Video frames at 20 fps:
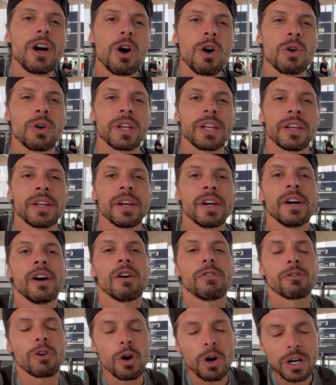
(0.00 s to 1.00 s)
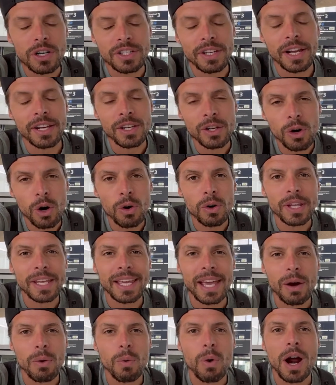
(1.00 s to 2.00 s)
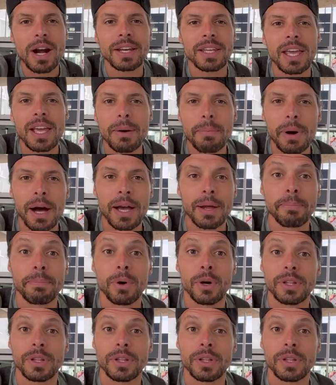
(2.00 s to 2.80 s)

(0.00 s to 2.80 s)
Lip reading: only. Of course, then you only get 1 gigabyte,